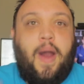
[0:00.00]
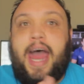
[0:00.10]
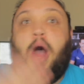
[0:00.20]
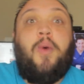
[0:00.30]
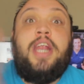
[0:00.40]
All right,
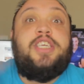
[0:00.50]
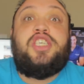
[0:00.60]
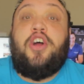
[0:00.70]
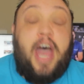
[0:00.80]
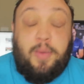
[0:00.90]
I wanted to
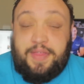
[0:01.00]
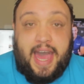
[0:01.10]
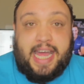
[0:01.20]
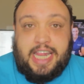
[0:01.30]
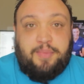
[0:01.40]
start out with
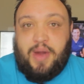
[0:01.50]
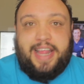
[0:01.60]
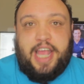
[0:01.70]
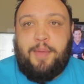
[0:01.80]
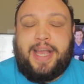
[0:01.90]
that clip
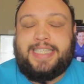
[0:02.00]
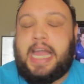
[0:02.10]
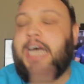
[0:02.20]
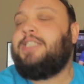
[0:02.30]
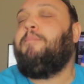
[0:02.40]
right there because I
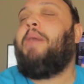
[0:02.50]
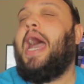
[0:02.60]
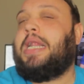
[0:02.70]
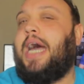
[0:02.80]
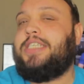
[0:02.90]
got some
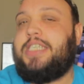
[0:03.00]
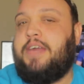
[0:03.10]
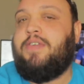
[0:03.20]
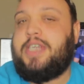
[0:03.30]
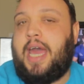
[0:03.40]
backlash the
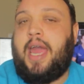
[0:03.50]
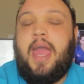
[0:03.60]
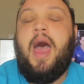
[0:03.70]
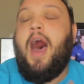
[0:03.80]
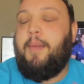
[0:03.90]
other day
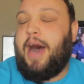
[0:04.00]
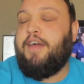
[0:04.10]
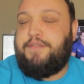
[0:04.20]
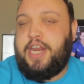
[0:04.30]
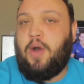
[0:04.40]
about
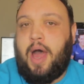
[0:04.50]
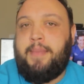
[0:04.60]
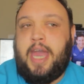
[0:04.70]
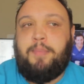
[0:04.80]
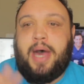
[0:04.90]
a video I
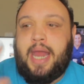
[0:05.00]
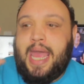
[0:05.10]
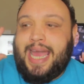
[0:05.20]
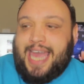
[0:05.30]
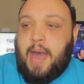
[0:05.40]
made, but
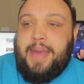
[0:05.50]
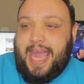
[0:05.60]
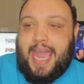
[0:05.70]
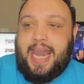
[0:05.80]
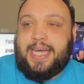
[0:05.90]
Gabbie
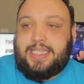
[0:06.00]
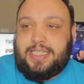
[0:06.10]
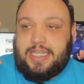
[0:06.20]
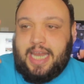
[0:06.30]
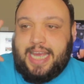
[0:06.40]
Hanna
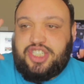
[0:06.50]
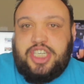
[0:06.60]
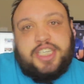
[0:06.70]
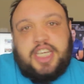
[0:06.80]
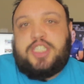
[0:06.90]
like
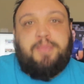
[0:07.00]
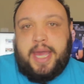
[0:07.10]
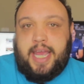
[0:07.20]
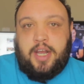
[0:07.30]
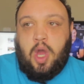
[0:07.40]
she just
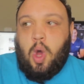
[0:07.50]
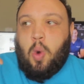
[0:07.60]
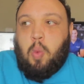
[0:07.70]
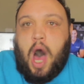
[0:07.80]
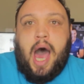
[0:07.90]
explained
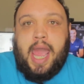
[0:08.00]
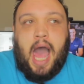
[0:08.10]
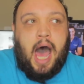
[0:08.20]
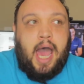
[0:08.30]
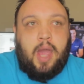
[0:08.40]
why
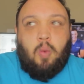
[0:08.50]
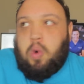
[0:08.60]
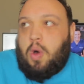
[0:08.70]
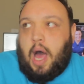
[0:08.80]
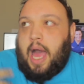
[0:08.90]
I,
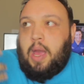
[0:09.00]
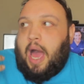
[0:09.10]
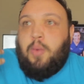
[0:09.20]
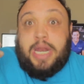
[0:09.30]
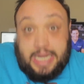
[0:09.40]
I,
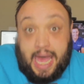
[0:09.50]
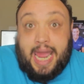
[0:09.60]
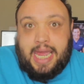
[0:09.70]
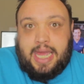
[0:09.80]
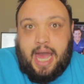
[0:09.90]
I, would
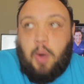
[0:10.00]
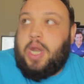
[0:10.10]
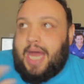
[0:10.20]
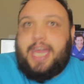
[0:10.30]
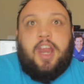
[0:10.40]
like, I
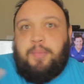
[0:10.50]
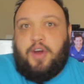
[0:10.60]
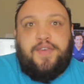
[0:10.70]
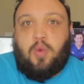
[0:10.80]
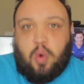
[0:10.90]
would like in a
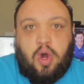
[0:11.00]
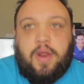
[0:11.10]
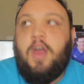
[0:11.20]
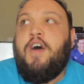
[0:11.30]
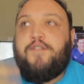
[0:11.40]
perfect
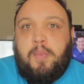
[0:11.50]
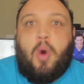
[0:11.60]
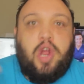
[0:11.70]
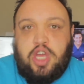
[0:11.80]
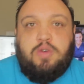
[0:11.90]
world for
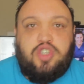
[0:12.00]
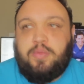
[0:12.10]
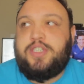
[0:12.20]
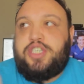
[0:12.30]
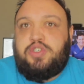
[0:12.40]
more
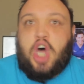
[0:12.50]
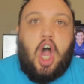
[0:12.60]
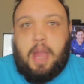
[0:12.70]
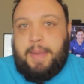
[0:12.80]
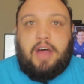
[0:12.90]
YouTubers to
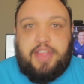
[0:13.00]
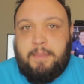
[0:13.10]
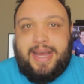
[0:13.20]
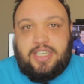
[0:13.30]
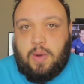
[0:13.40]
talk about their
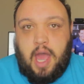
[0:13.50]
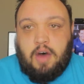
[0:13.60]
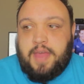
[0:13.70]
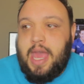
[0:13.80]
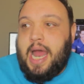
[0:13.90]
mental
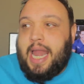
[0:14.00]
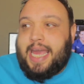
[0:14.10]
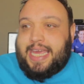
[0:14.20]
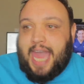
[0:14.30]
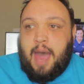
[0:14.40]
health.
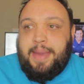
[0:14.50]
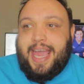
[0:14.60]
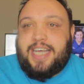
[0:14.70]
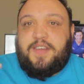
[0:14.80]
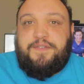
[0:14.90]
Like Gabbie
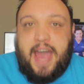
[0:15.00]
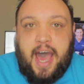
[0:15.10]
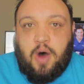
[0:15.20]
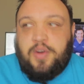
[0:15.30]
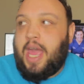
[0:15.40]
has
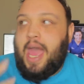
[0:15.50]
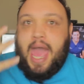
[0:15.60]
found